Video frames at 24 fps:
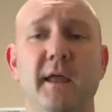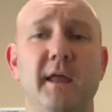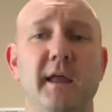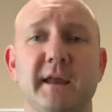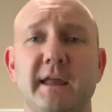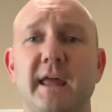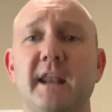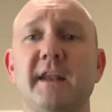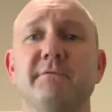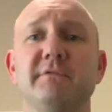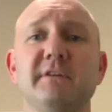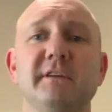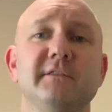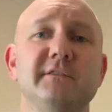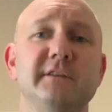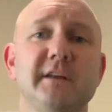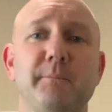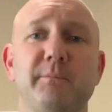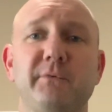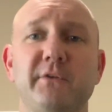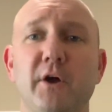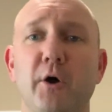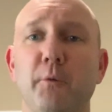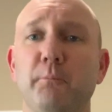Again, if these
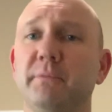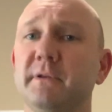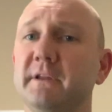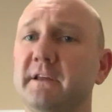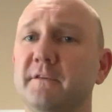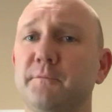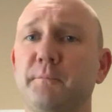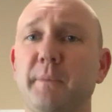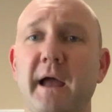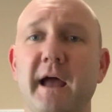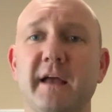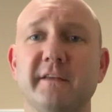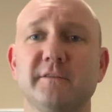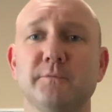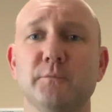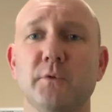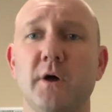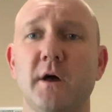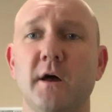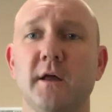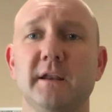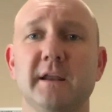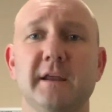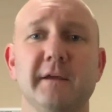tips help, please pass them
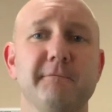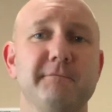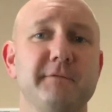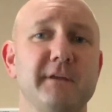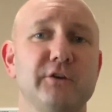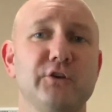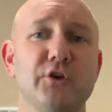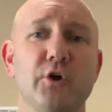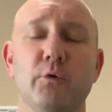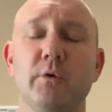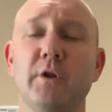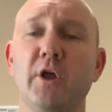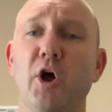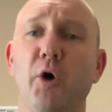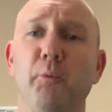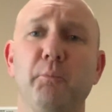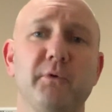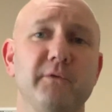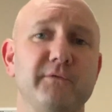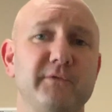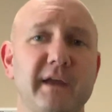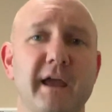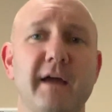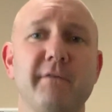on. If they don't
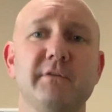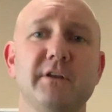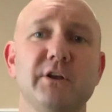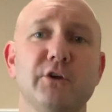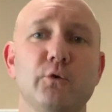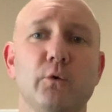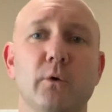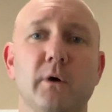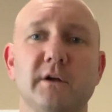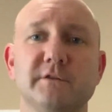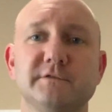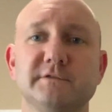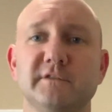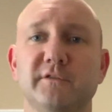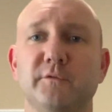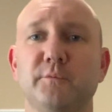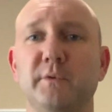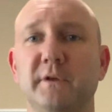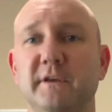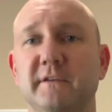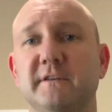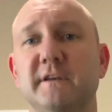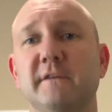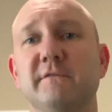help, or if you have any questions,
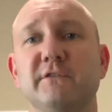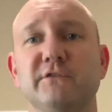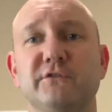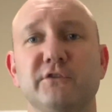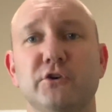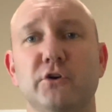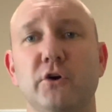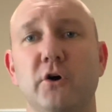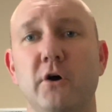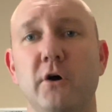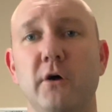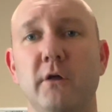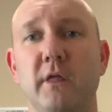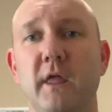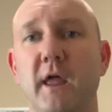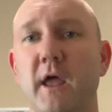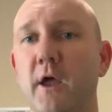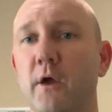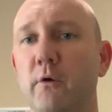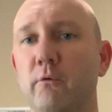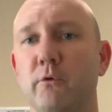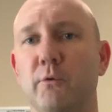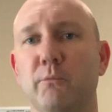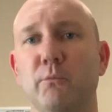please give us a call.
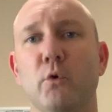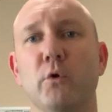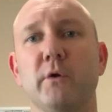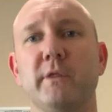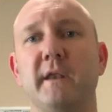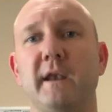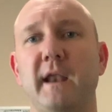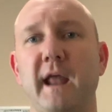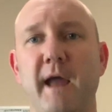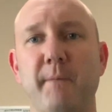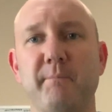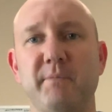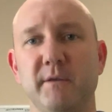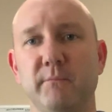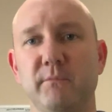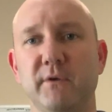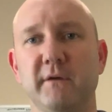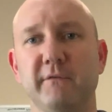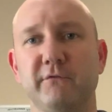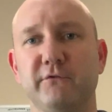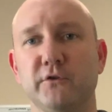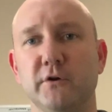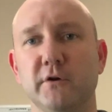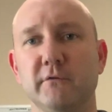We're more than happy to
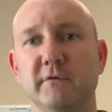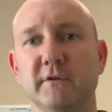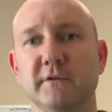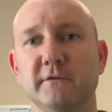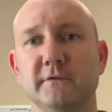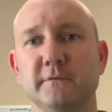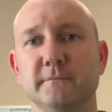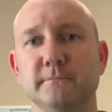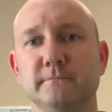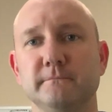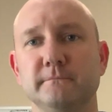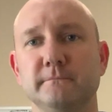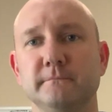be of service.